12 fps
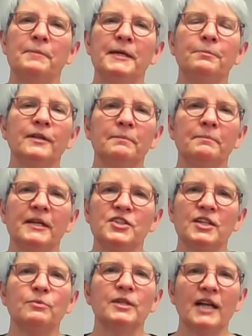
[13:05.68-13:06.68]
uh, people in
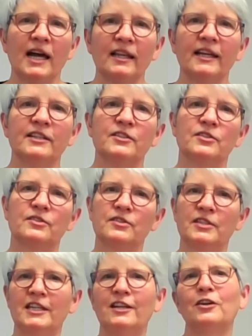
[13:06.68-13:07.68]
Beijing would not like
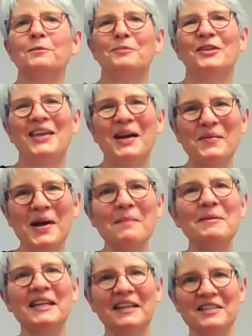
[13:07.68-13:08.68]
to hear it put that way
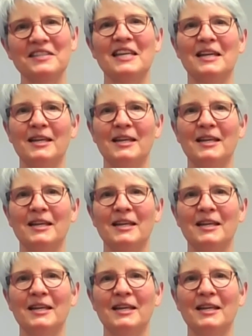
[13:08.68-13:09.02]
because